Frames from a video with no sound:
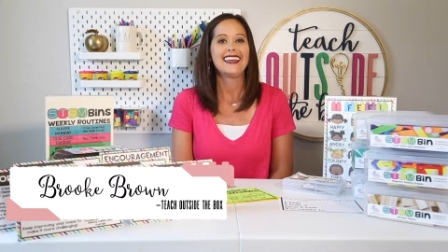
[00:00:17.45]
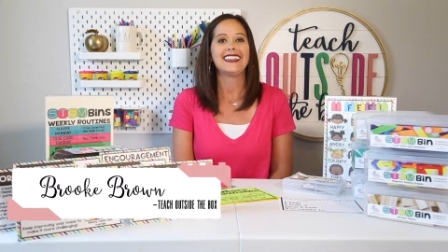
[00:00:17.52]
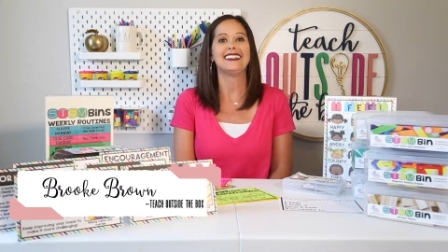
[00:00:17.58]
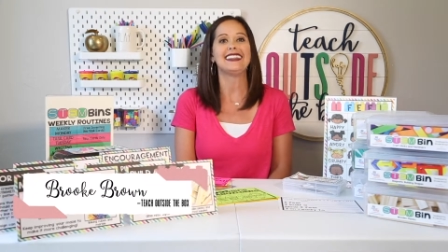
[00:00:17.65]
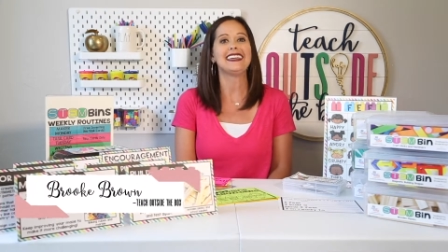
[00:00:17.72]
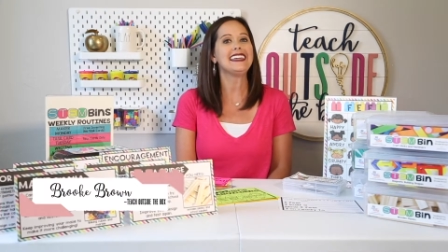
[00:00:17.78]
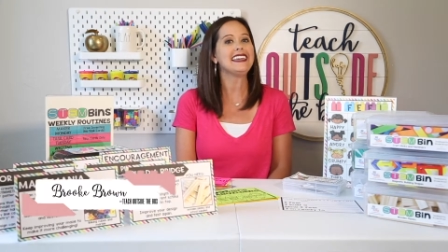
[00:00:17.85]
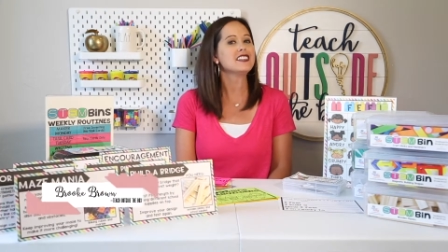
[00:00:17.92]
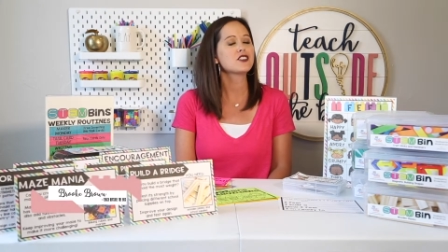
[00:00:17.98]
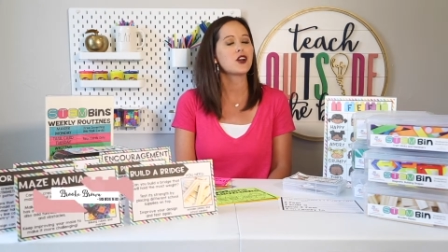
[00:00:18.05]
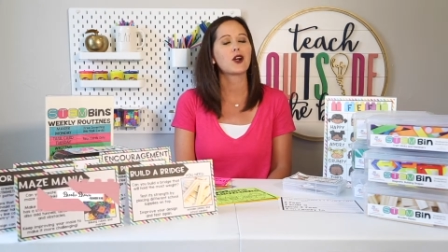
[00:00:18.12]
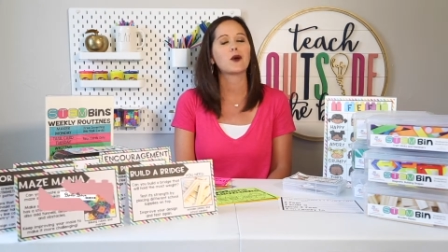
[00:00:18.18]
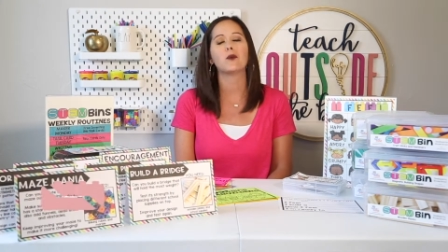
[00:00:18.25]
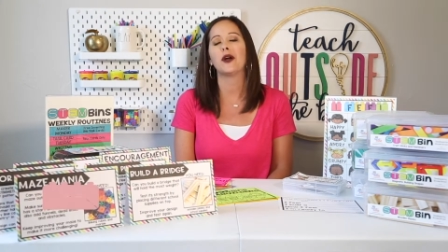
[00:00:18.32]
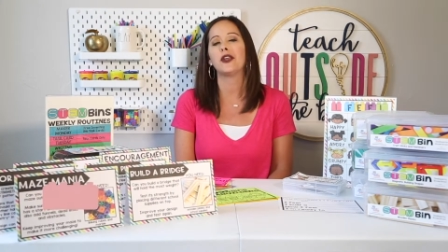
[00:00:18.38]
These
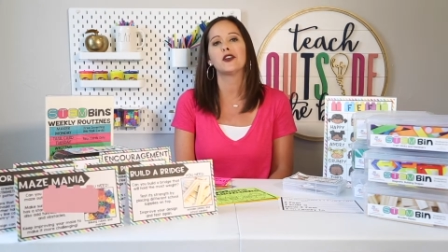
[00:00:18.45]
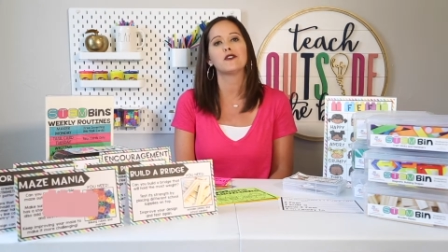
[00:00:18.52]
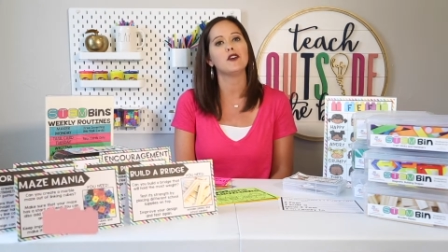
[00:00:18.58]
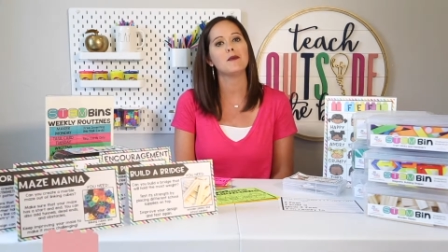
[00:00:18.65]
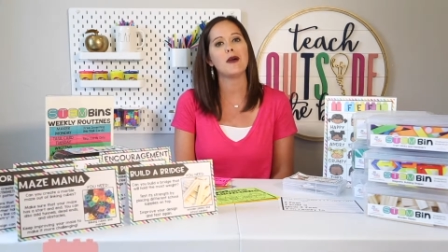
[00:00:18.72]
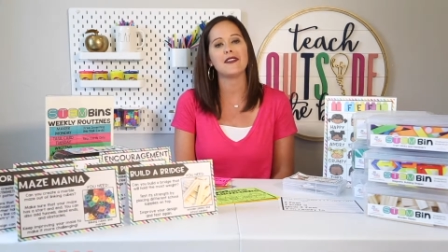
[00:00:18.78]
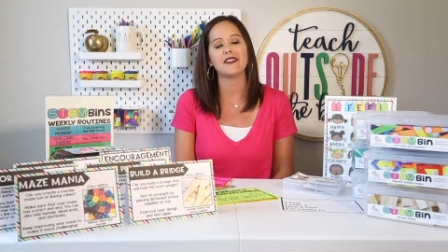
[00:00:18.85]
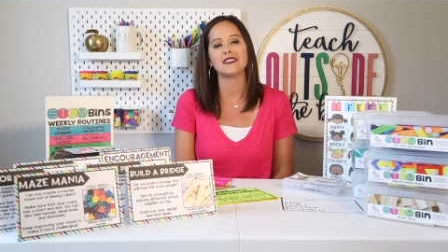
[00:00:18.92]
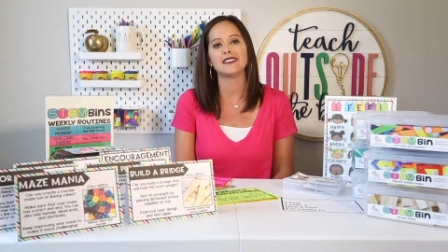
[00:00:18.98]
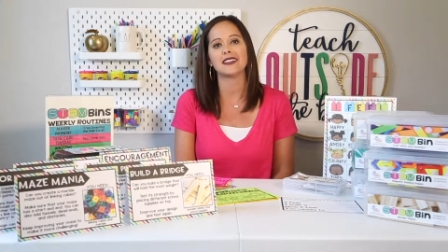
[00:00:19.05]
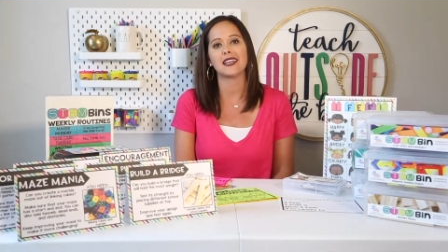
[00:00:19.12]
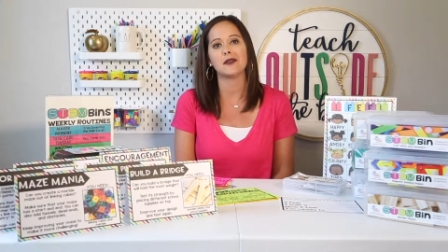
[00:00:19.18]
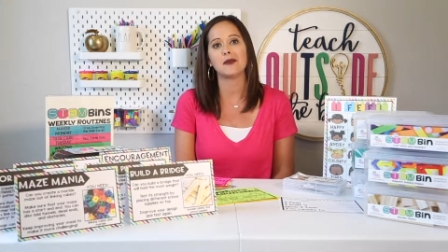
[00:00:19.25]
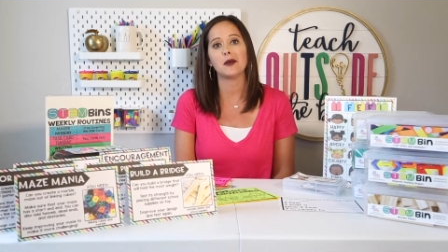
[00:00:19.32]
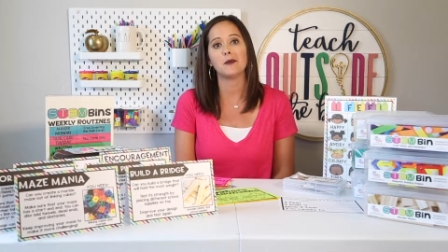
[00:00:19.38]
are wonderful methods that
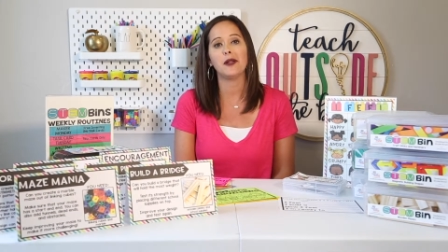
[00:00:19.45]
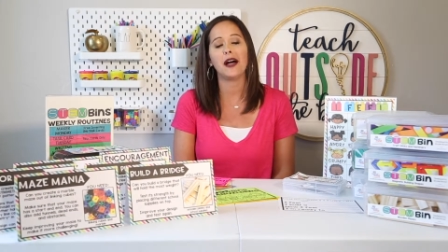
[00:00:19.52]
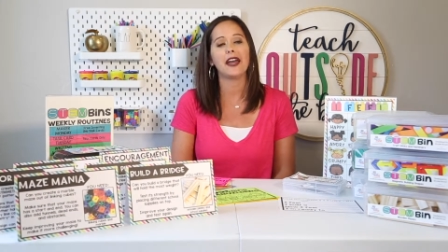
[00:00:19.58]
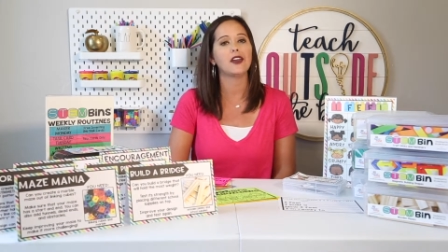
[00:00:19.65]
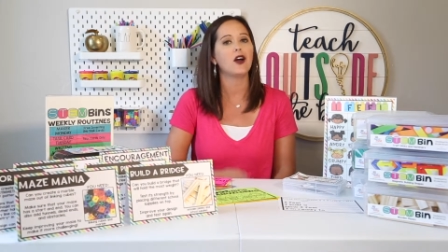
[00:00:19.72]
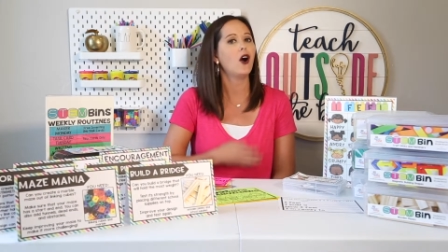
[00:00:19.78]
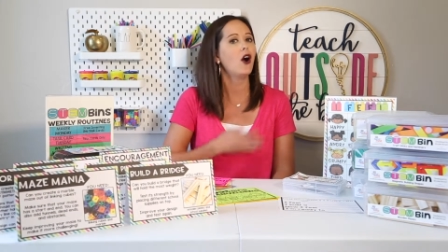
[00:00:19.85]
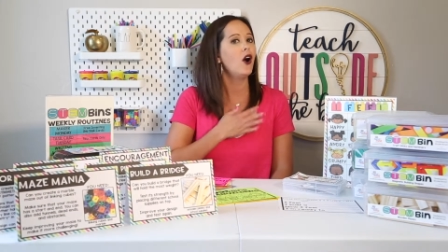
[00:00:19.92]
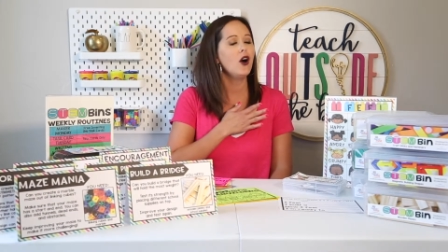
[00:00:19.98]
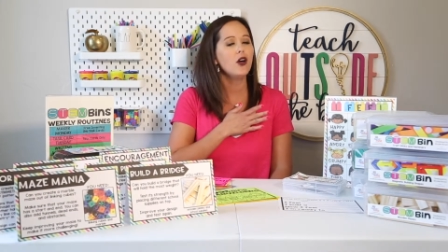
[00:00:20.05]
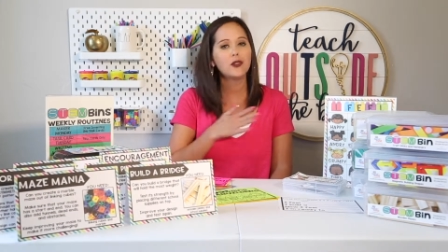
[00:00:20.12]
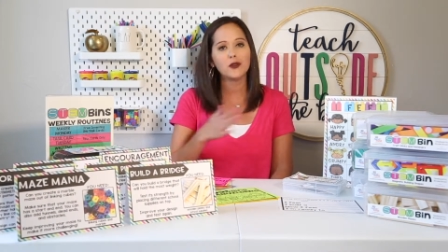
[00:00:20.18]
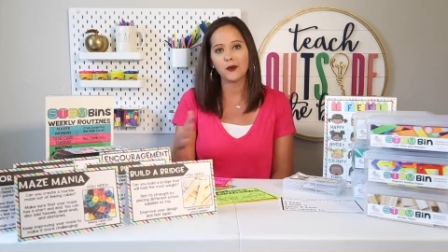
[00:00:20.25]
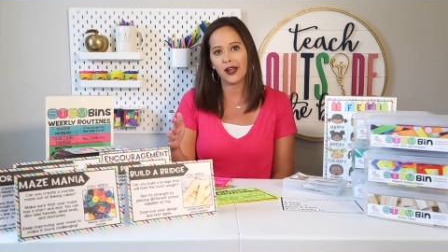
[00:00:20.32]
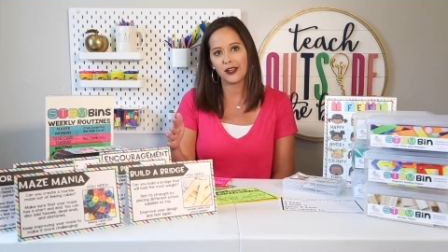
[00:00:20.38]
can be applied
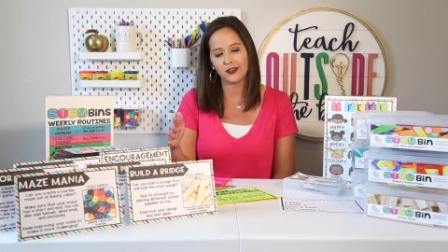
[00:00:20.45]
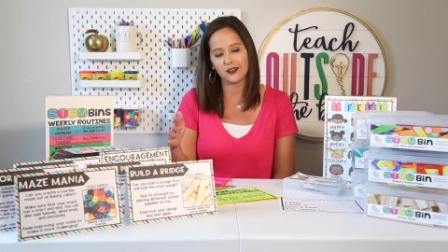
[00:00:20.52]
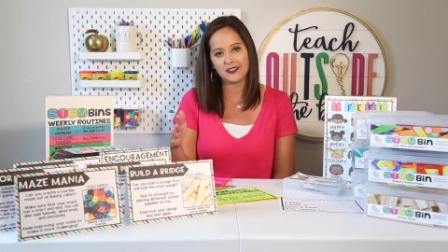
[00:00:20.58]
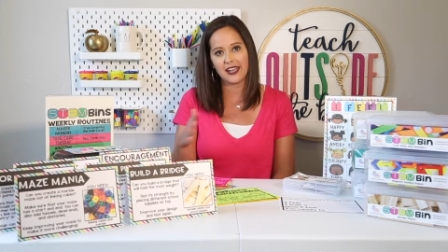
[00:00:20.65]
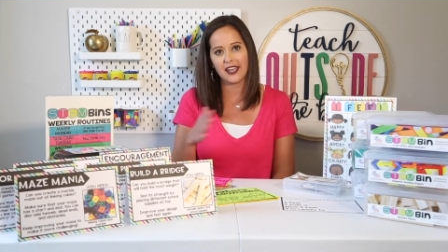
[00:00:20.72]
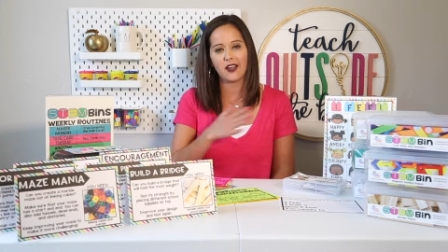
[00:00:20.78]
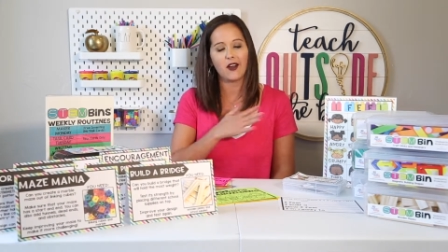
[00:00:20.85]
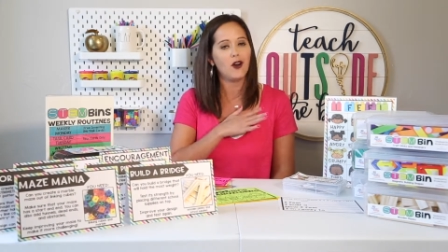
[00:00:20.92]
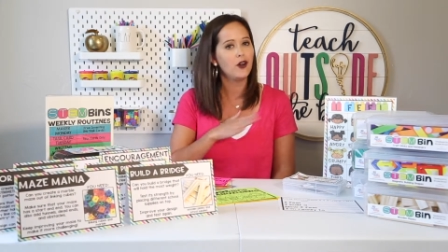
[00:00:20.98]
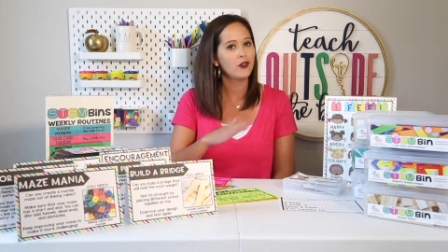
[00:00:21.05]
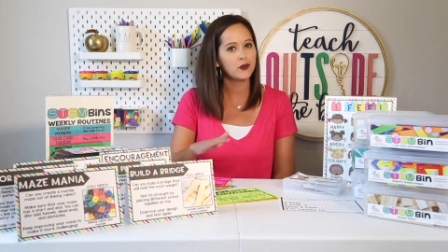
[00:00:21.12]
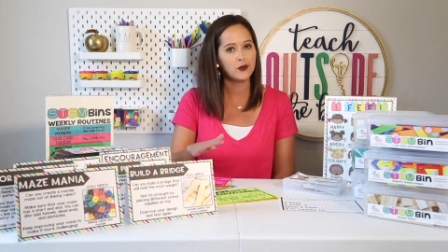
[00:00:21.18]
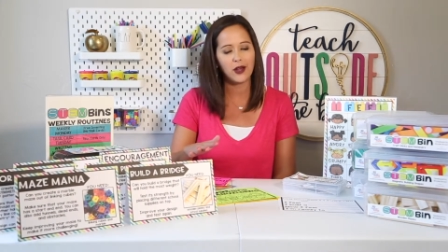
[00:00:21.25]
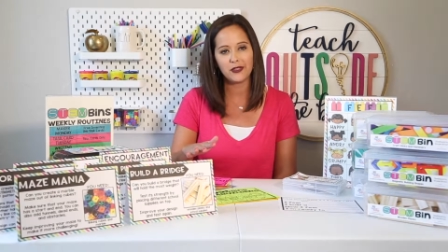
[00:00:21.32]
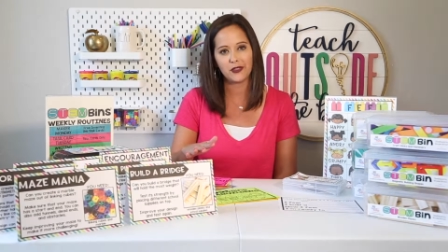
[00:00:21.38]
all throughout your day, all
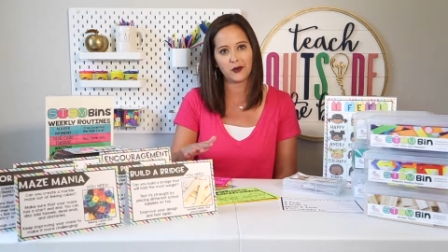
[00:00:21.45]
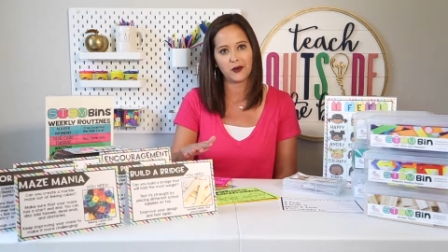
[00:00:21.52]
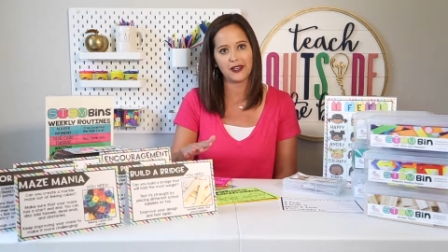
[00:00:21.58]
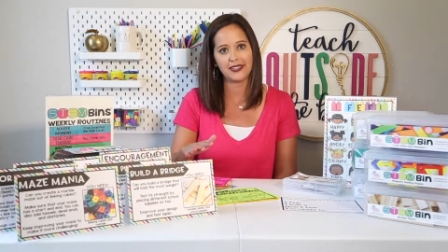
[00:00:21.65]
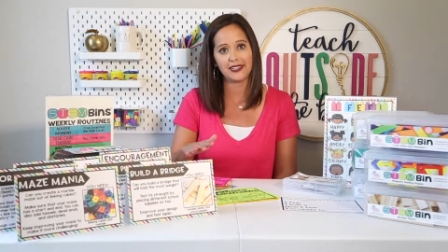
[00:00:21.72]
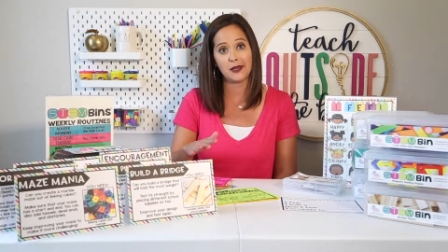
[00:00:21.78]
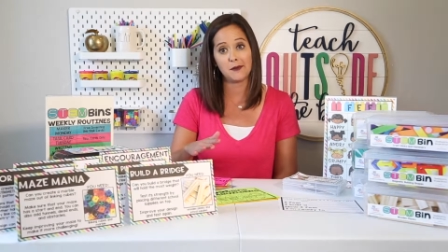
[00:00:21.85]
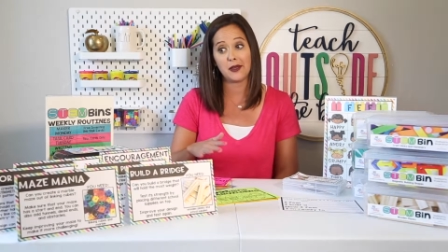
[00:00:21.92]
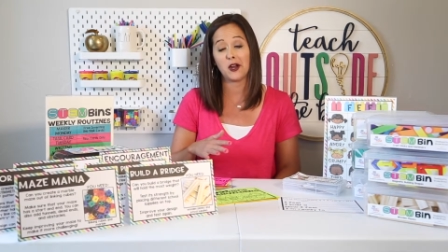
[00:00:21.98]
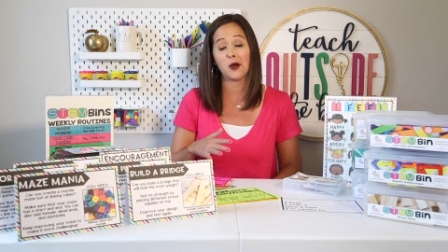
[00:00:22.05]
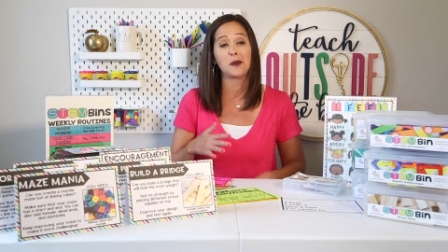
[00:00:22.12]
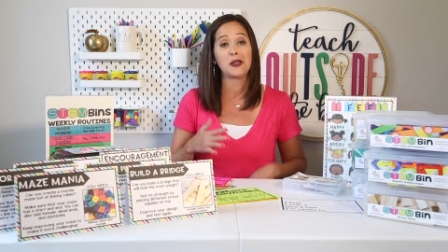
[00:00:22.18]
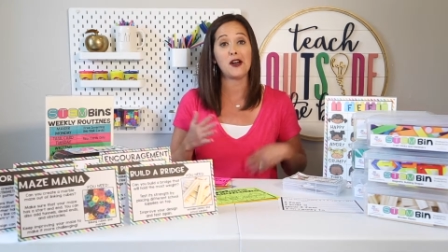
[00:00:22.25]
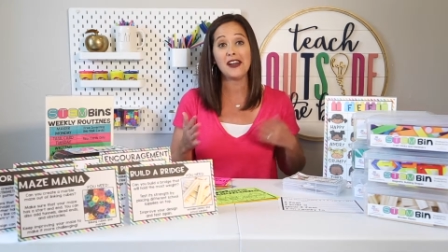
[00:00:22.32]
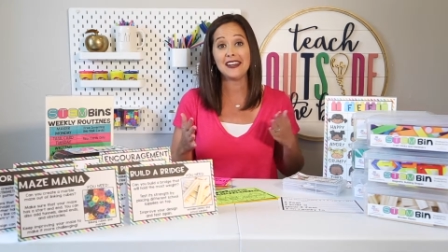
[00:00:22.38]
throughout the curriculum, and I'll
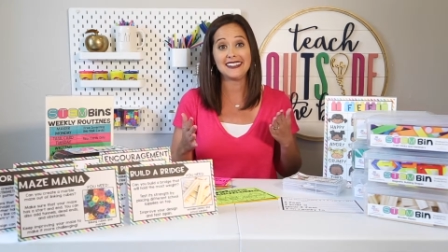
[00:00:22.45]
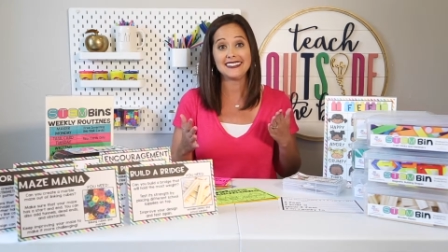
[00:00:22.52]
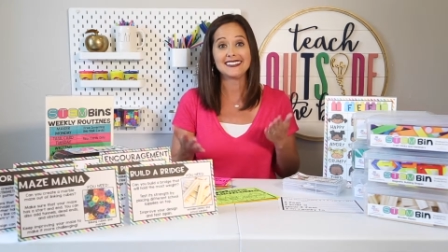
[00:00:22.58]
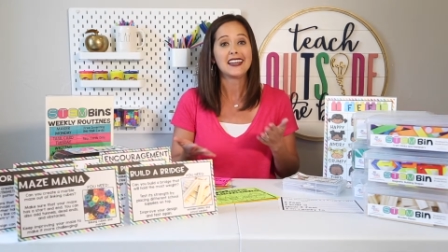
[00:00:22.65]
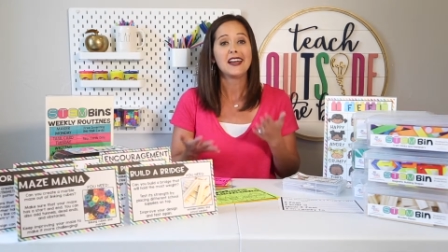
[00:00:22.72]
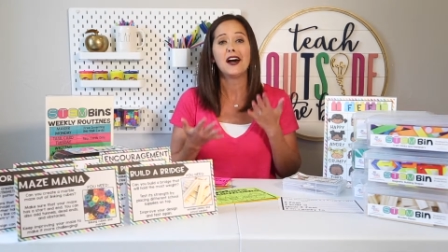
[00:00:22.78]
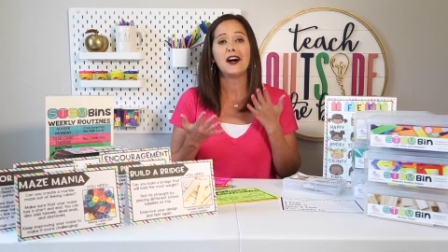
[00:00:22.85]
be honest,